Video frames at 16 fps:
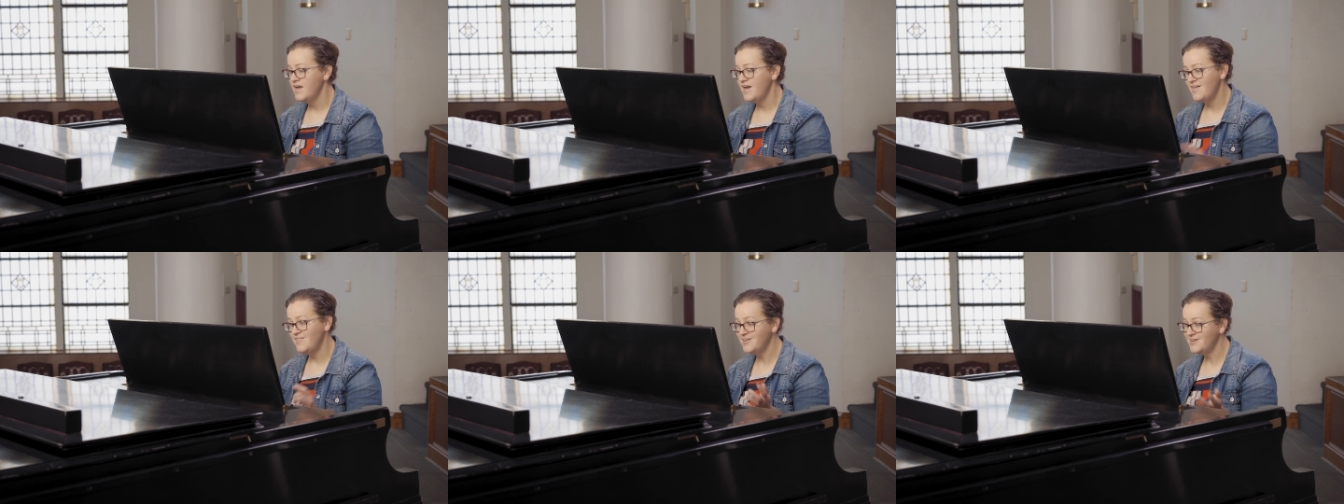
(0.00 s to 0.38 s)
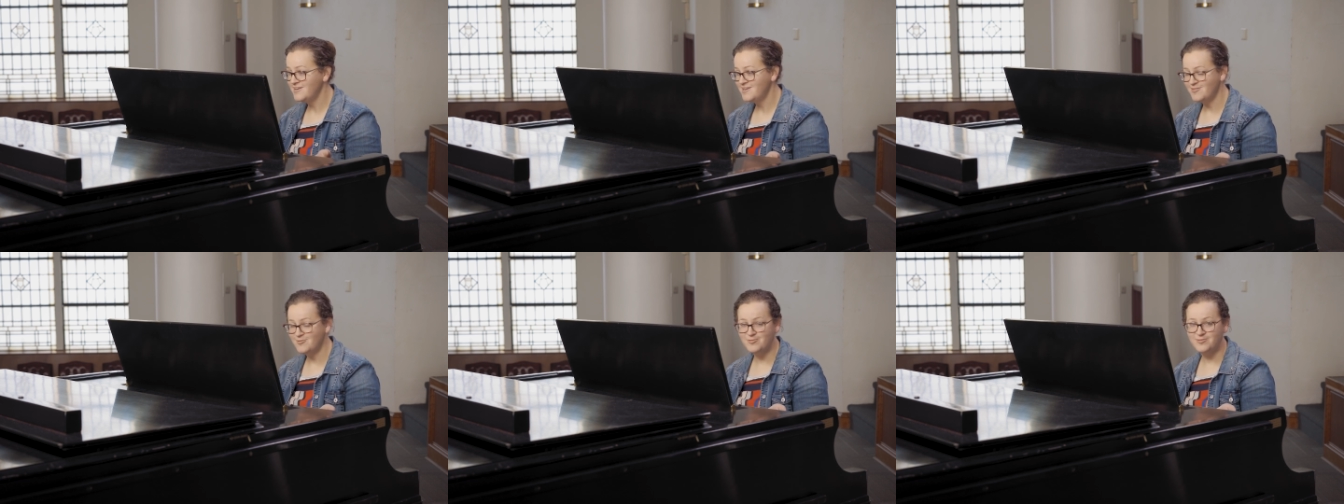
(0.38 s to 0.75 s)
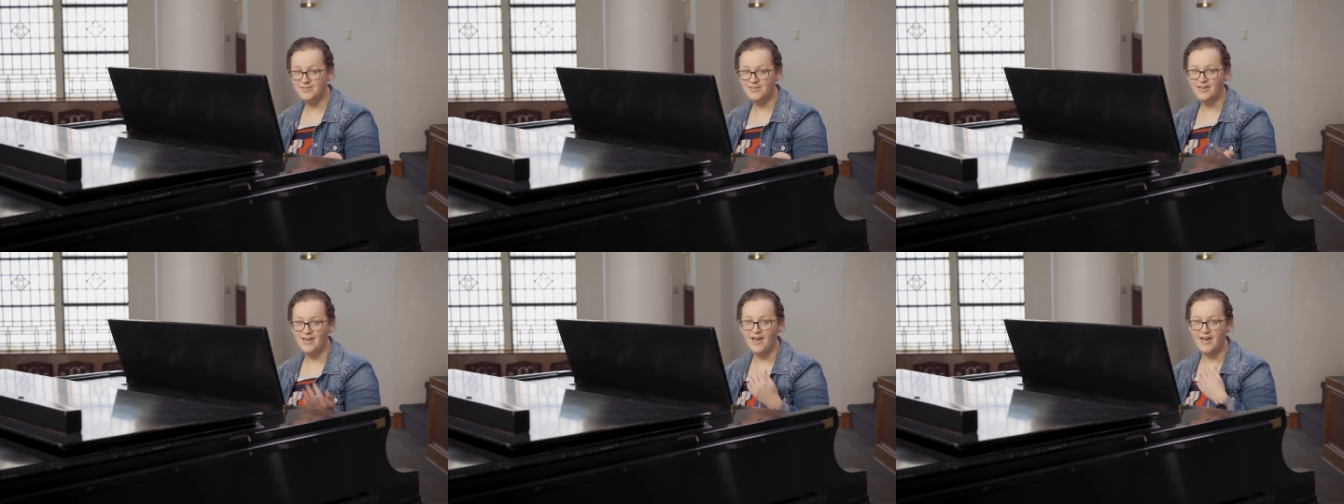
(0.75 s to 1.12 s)
And then another
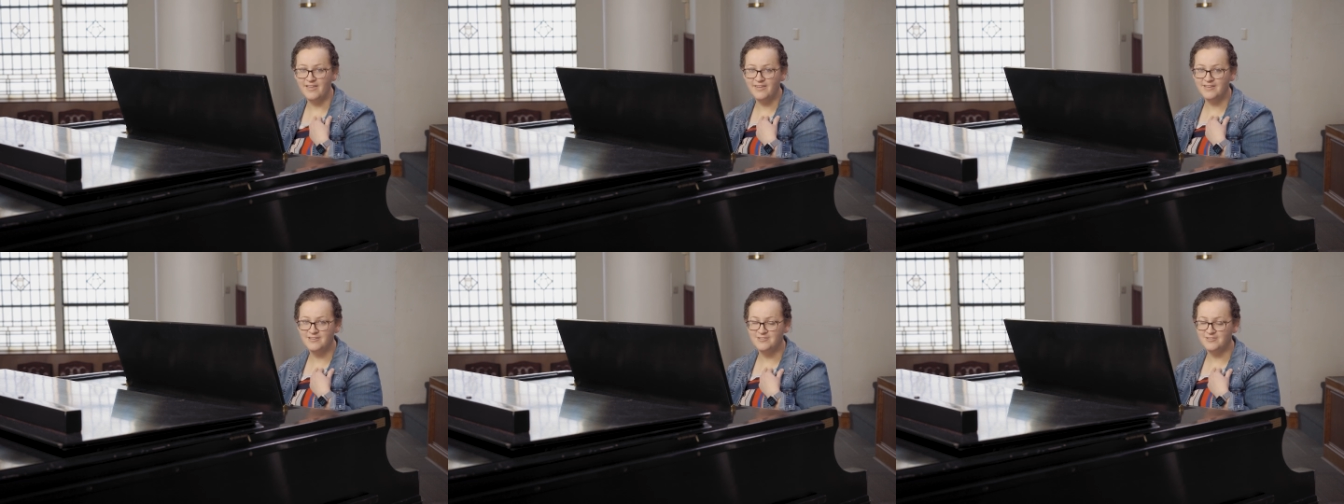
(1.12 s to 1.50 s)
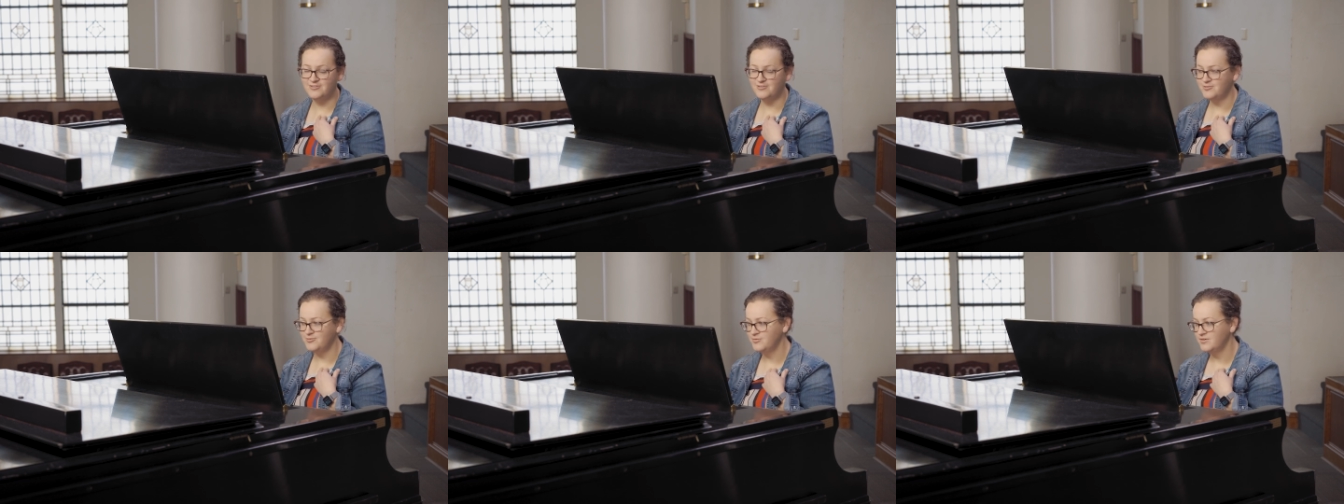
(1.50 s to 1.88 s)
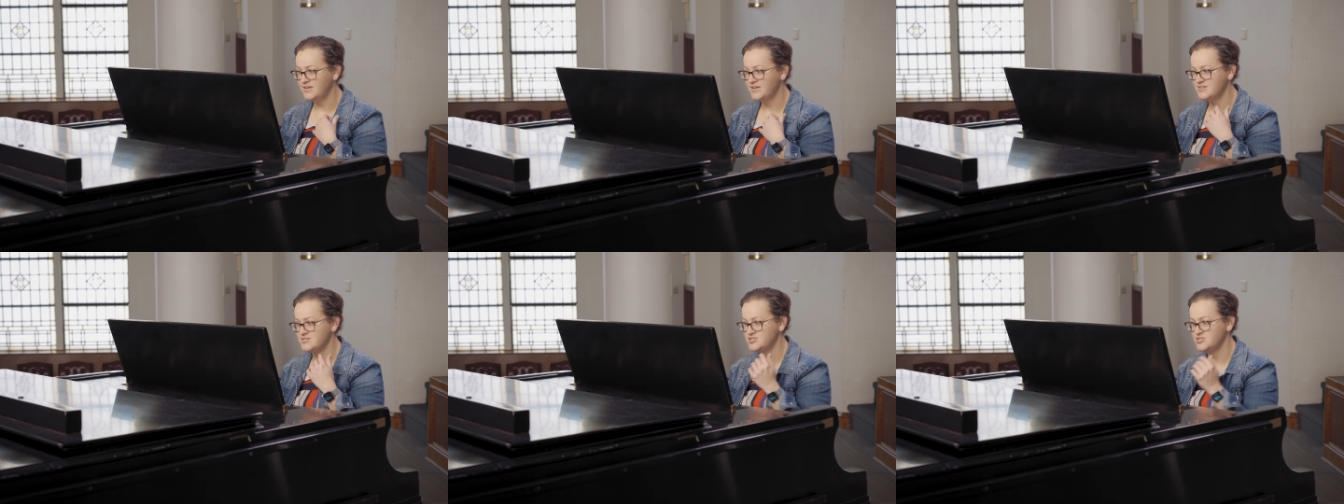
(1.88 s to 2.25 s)
thing I like to do
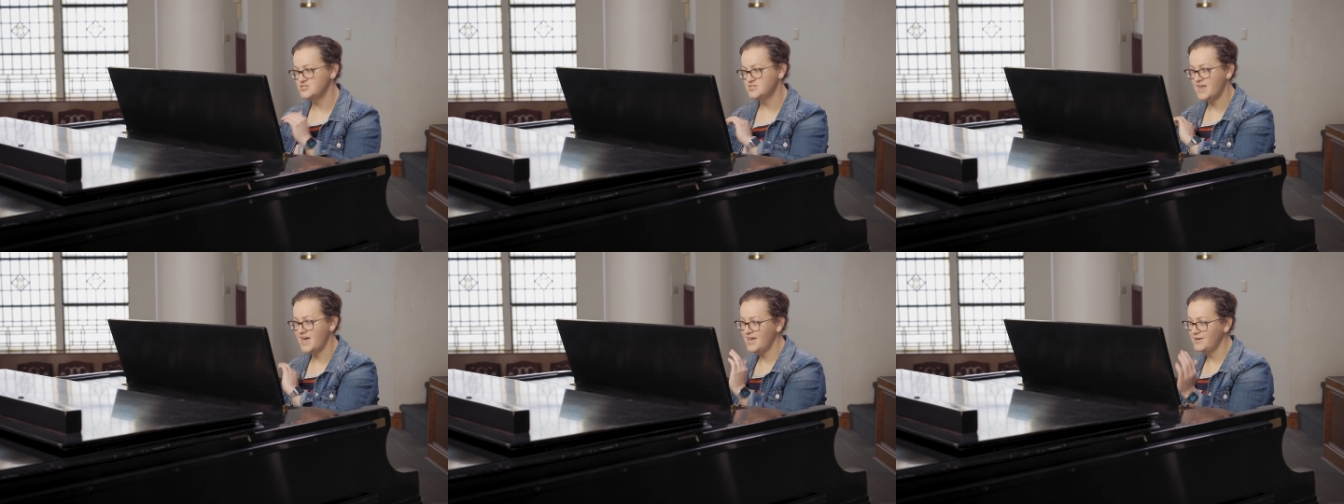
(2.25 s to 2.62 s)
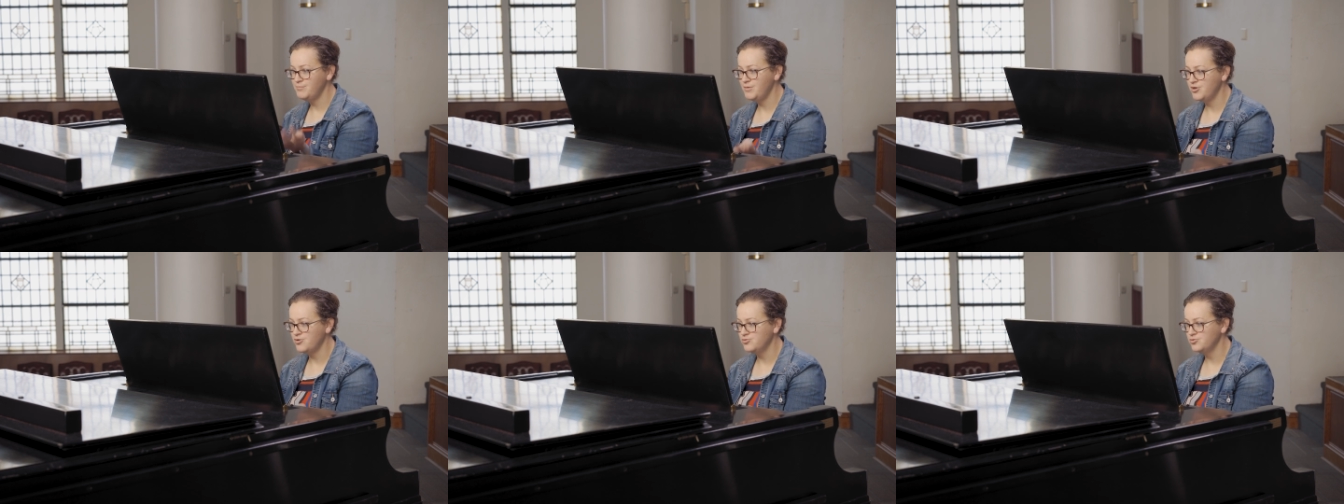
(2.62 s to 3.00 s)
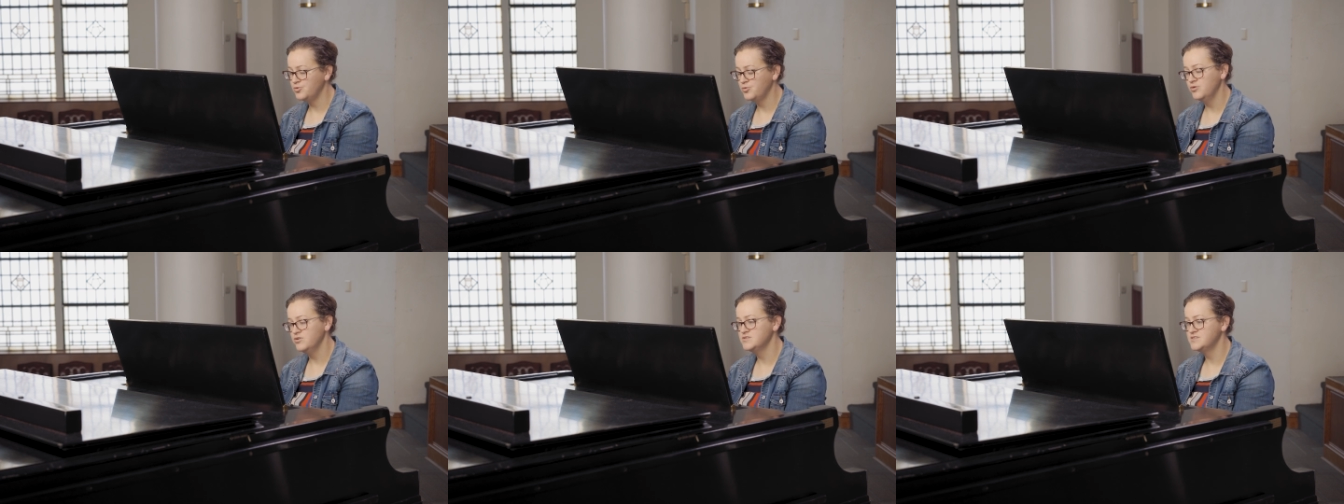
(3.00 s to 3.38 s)
is just add my own
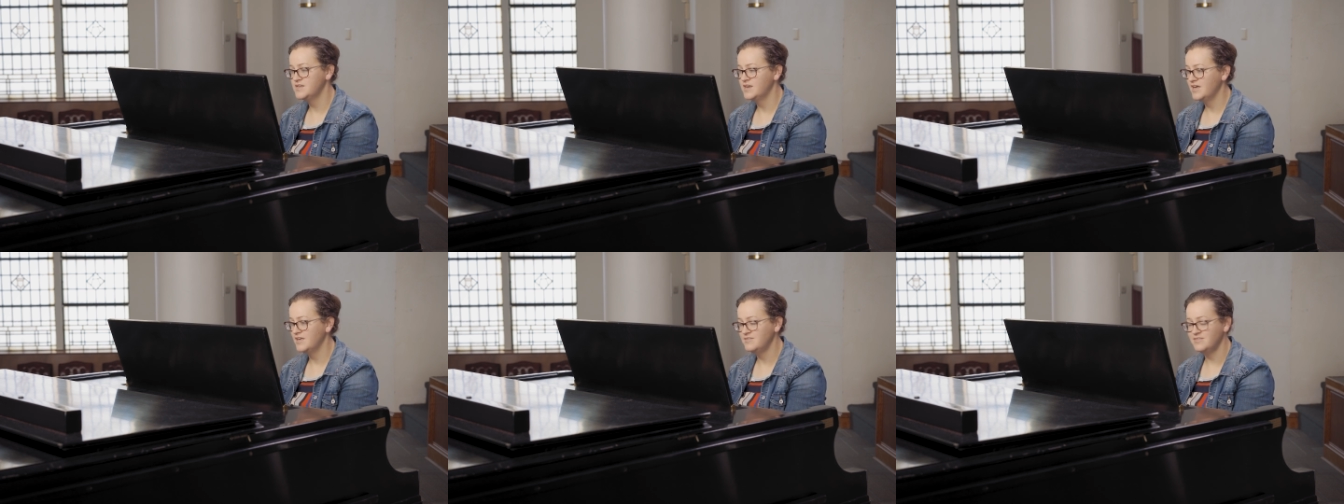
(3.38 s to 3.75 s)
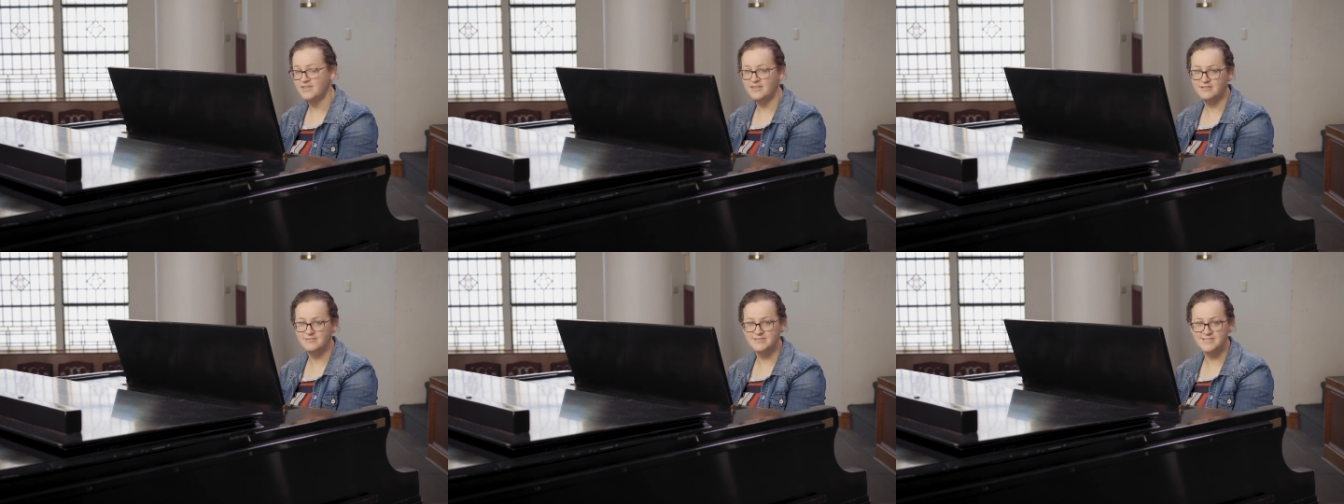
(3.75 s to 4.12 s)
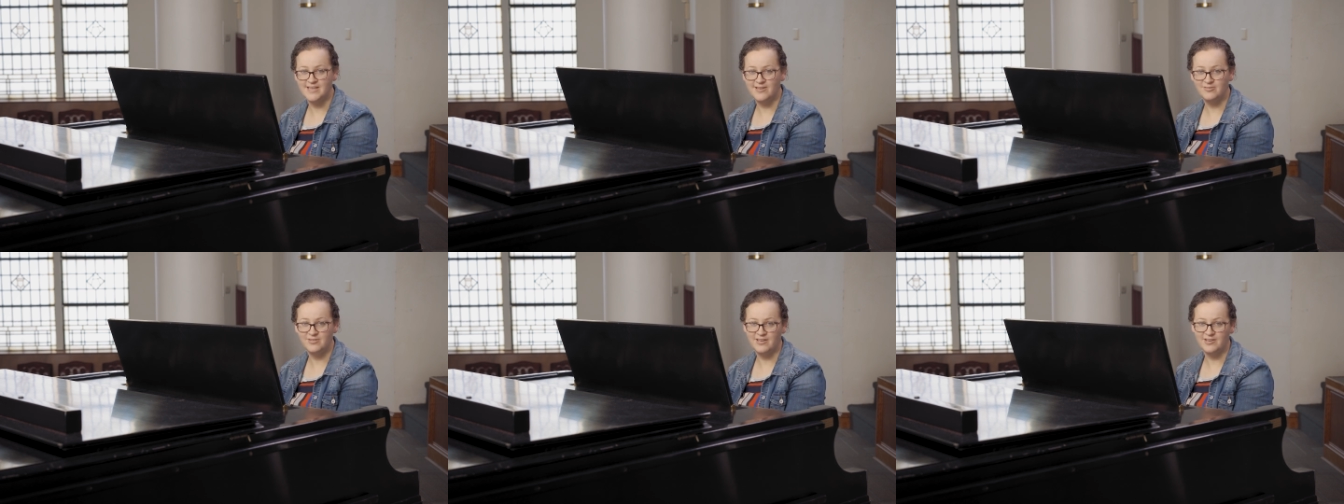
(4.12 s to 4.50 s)
chords that I think
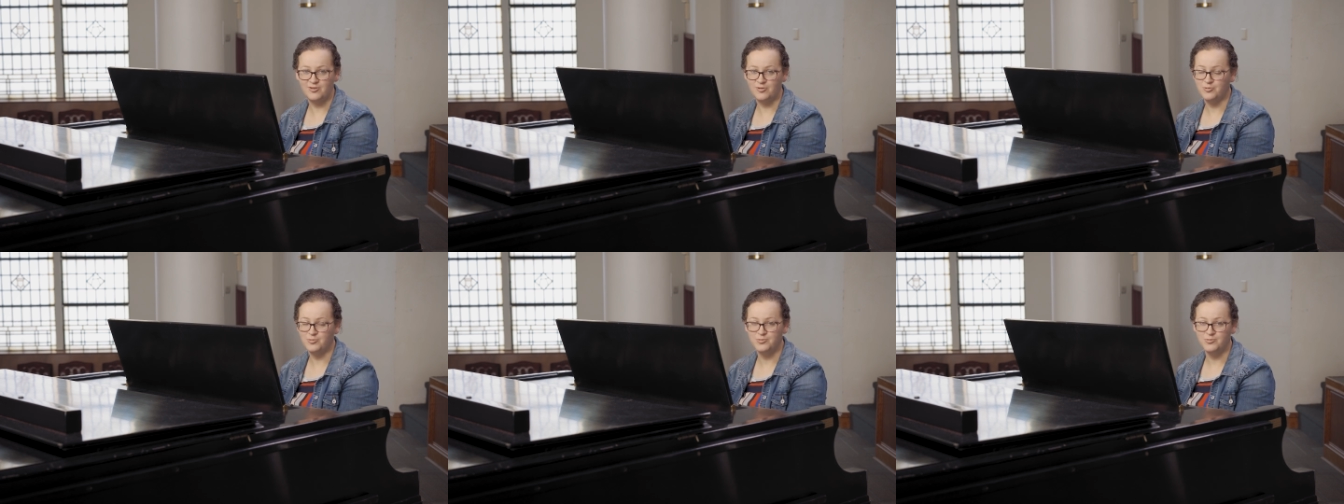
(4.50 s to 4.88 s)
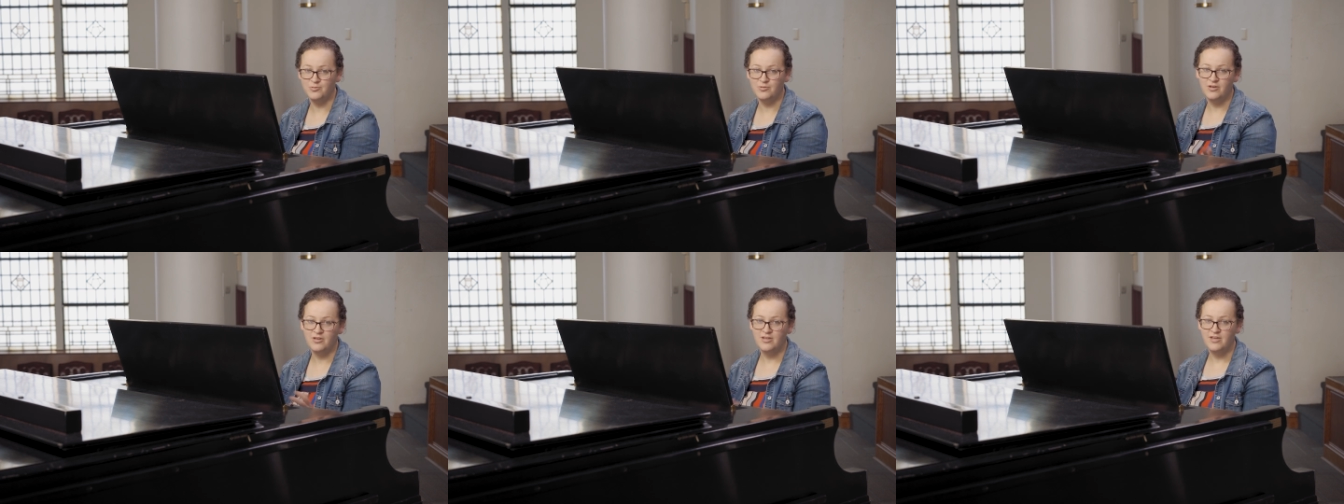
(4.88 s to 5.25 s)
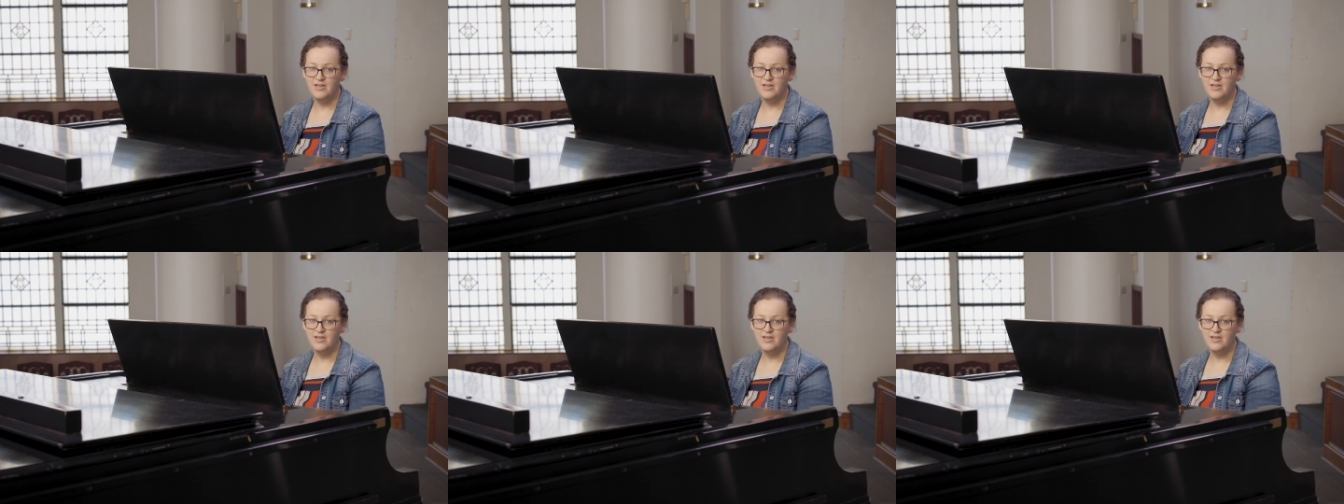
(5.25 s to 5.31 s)
sound kind of cool